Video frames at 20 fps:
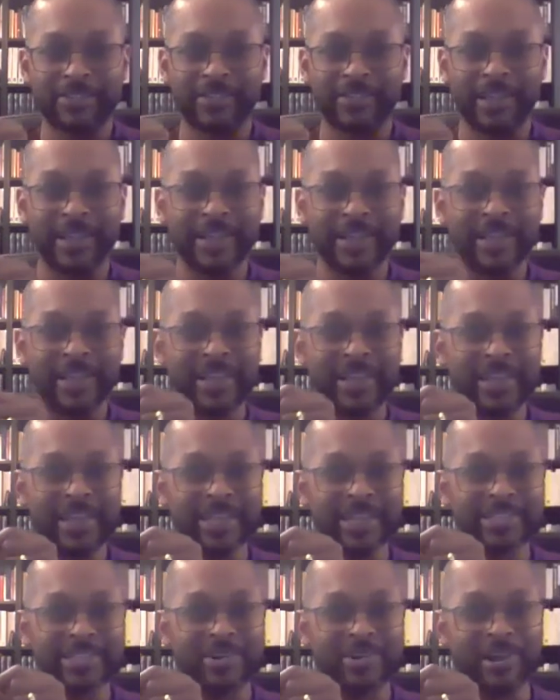right?
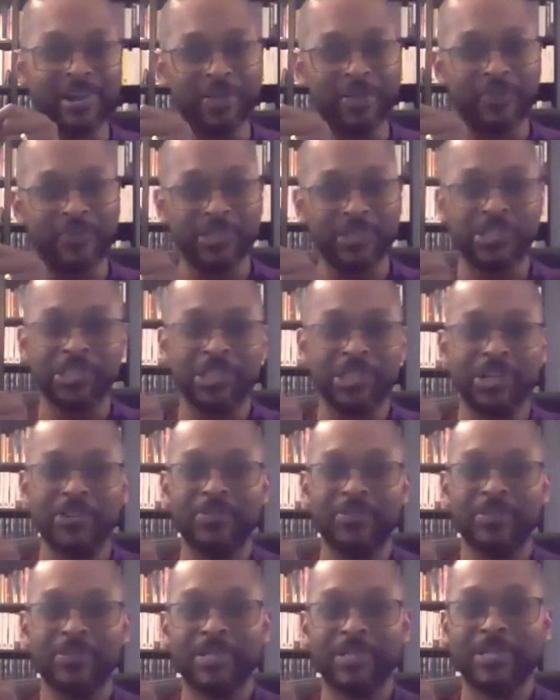Ex carnificio,
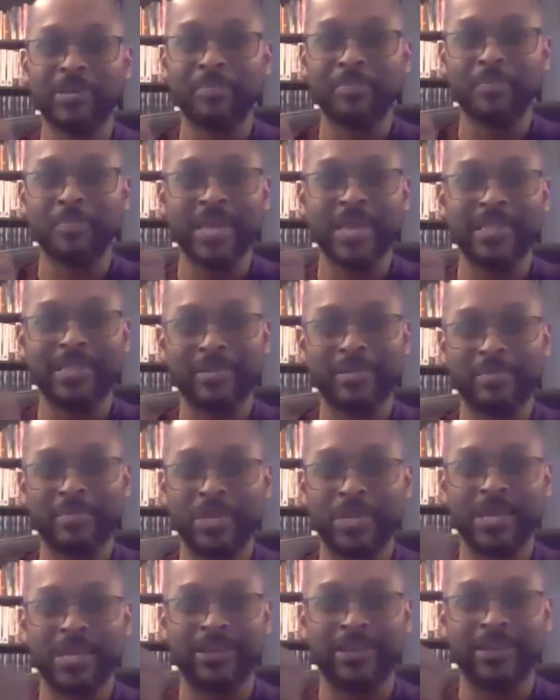to make them
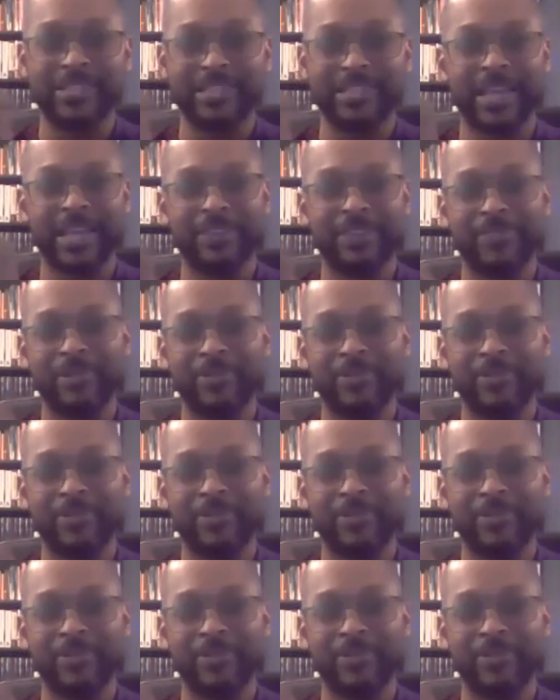be outside of their